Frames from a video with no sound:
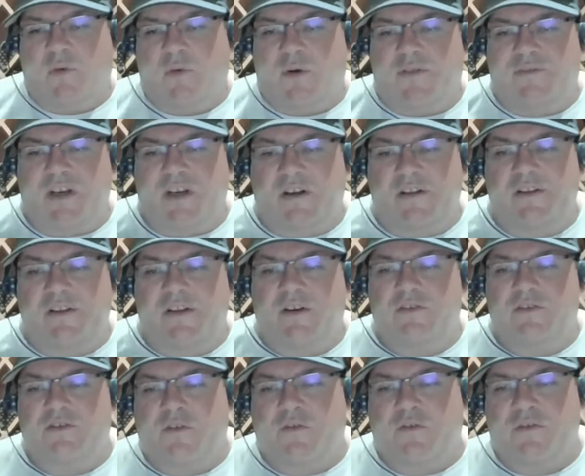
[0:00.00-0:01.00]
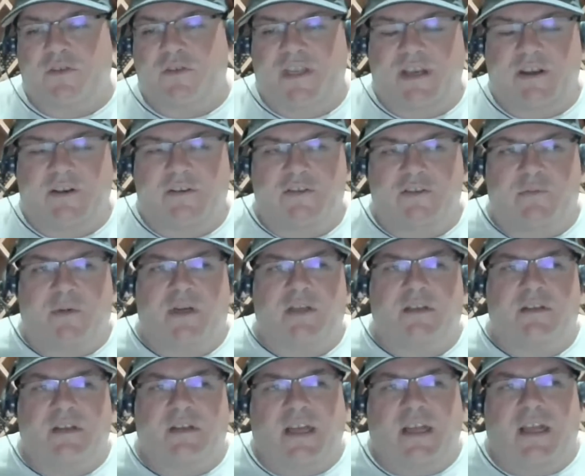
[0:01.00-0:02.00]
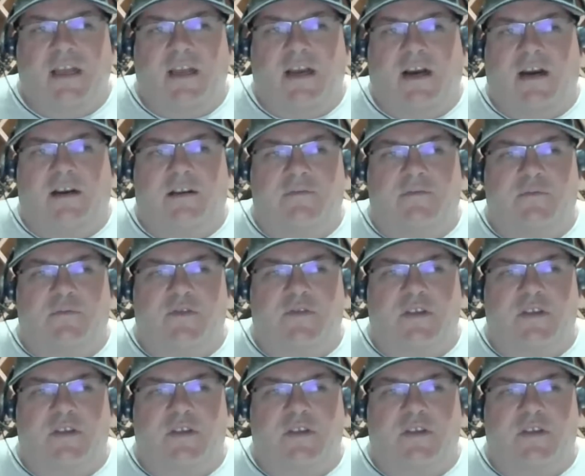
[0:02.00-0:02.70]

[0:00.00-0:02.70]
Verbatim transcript: We've done those over the years, but uh,